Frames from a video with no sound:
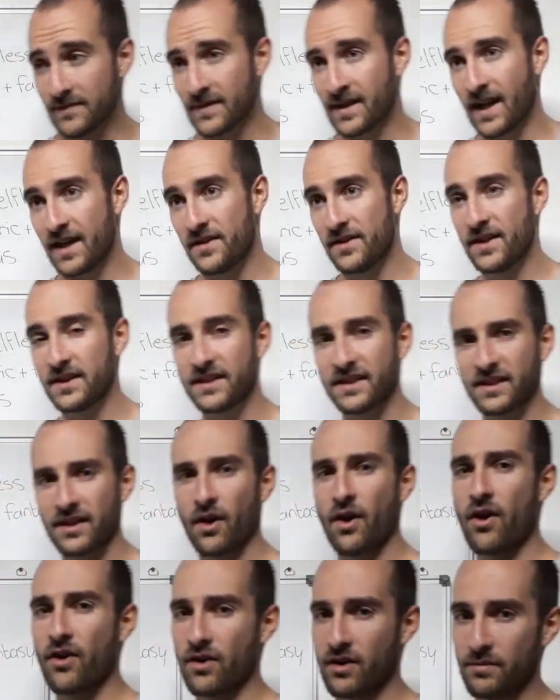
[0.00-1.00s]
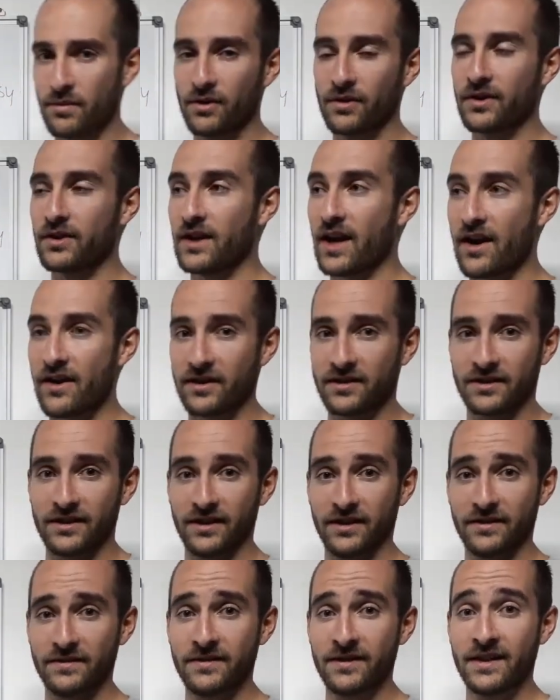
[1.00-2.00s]
And this is a horrible
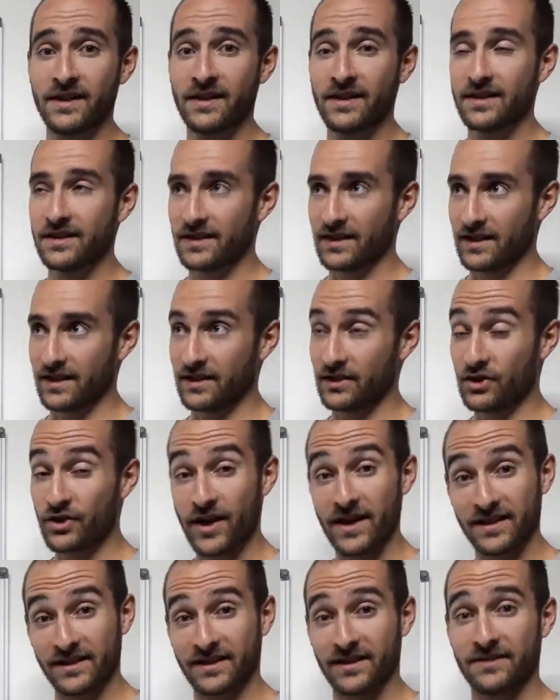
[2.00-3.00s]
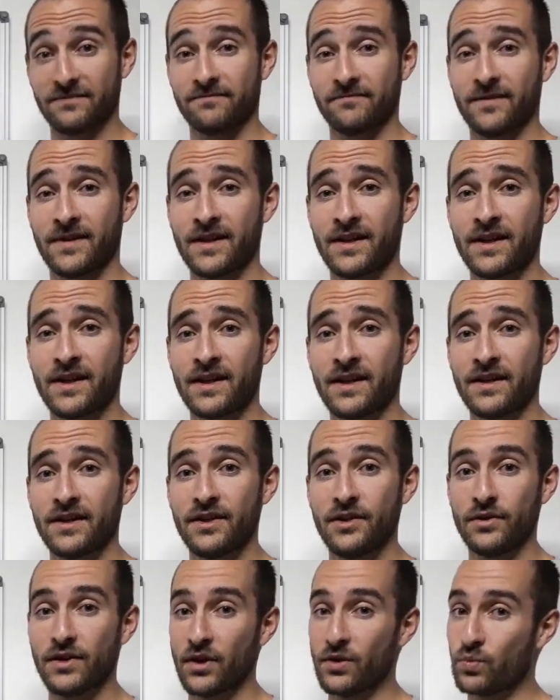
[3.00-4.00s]
character trait.
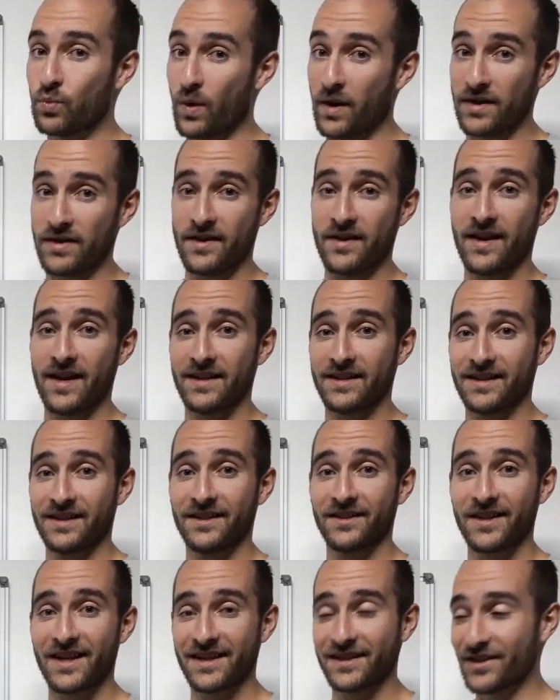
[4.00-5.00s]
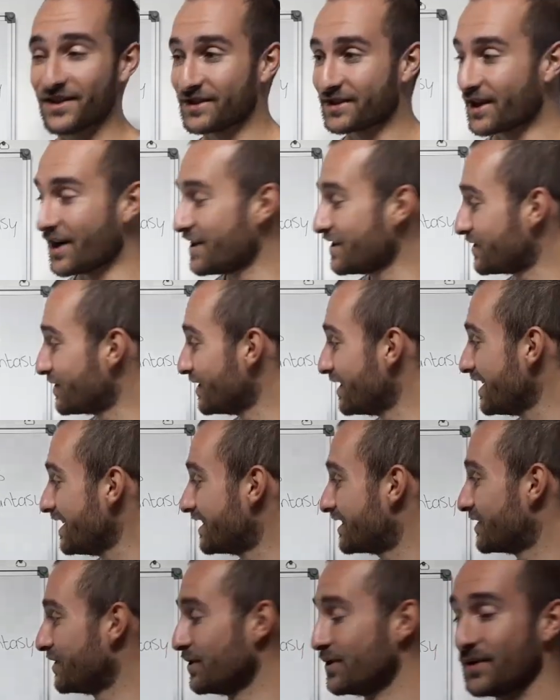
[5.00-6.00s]
You don't want that. Okay, so it's going to
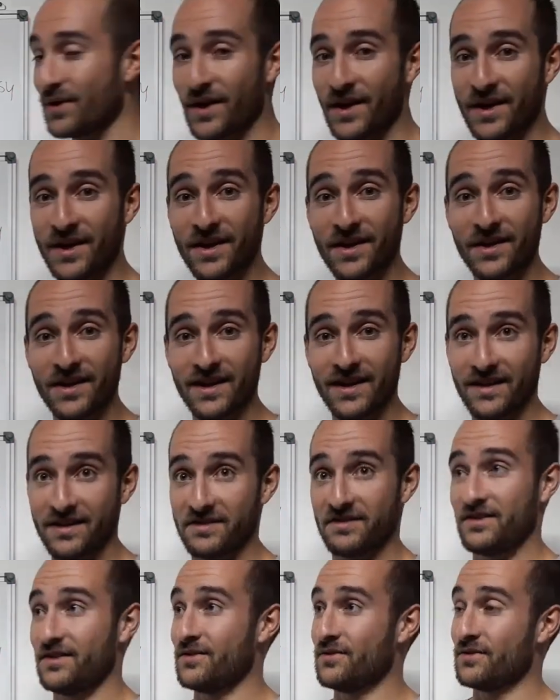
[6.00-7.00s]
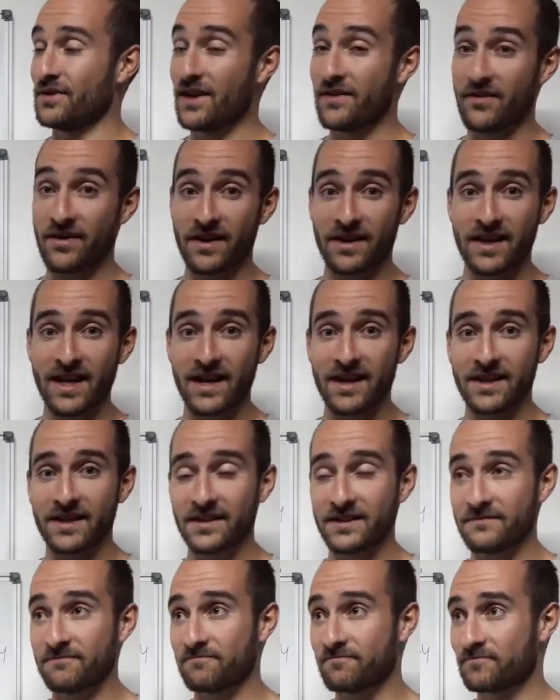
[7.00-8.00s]
lead to you never
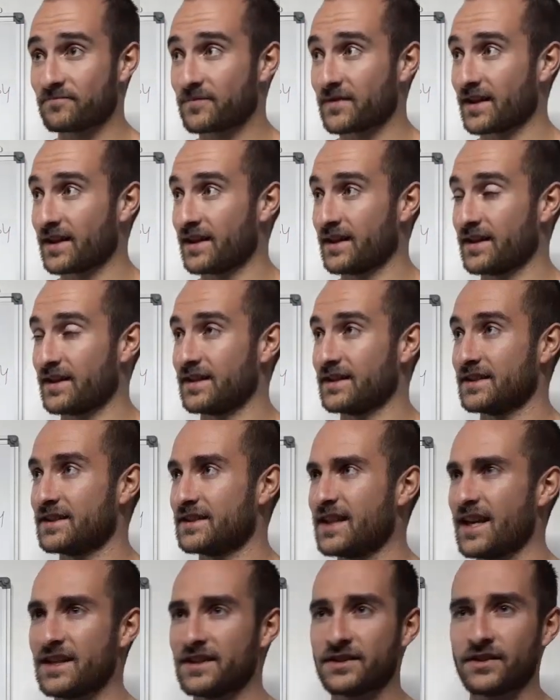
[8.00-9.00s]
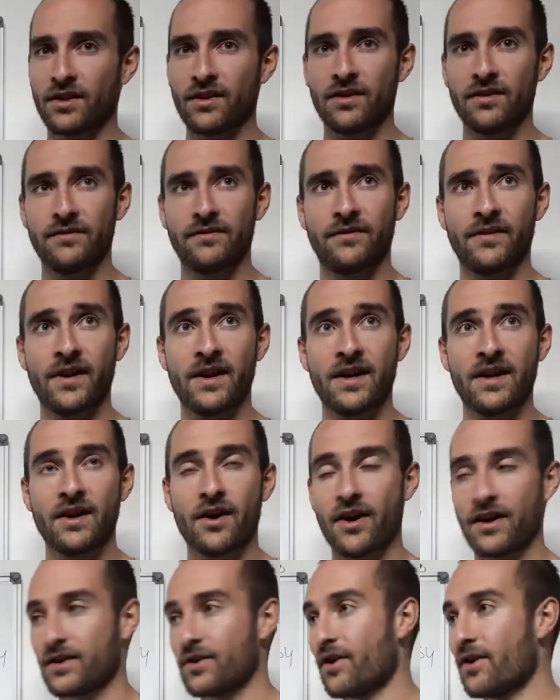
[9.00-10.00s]
getting a sense of,
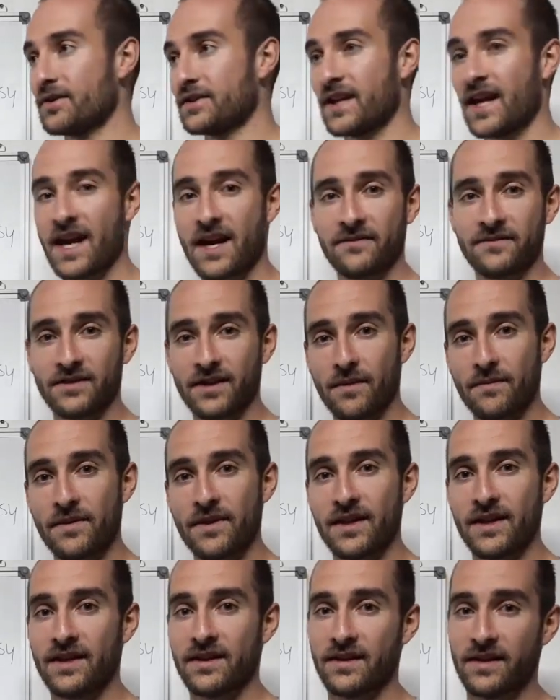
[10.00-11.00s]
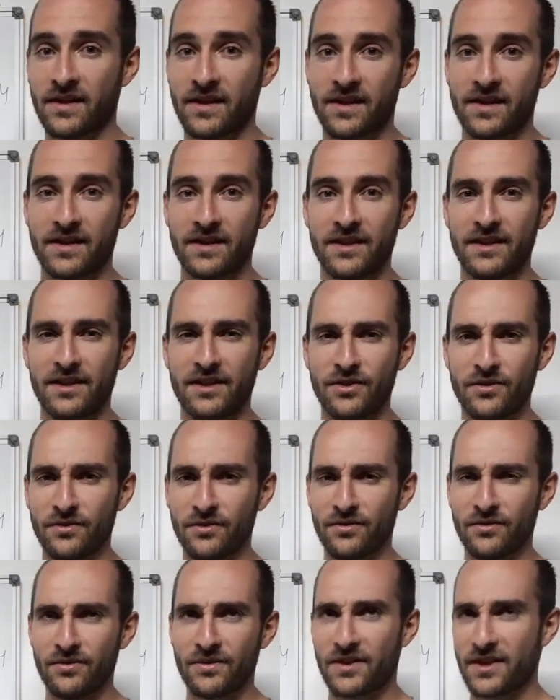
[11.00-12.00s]
I can't have something.
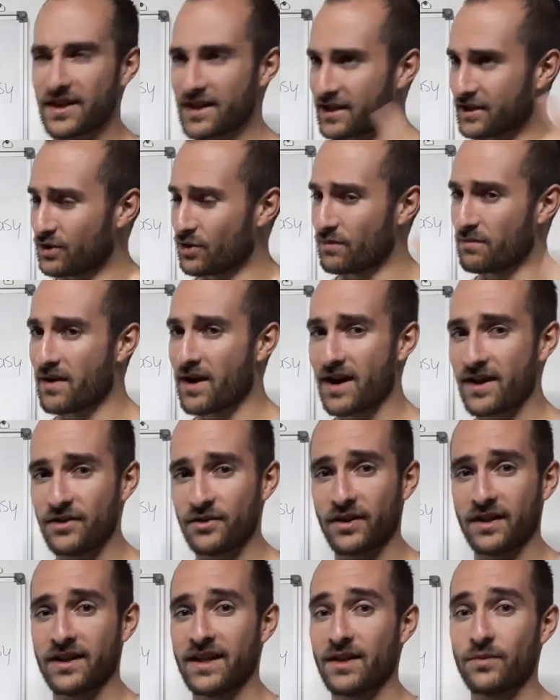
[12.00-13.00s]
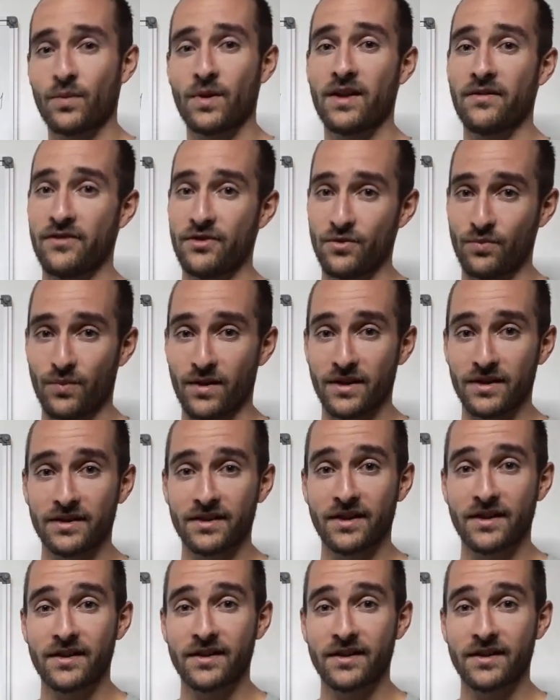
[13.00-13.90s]
You think in your mind you can get whatever you want,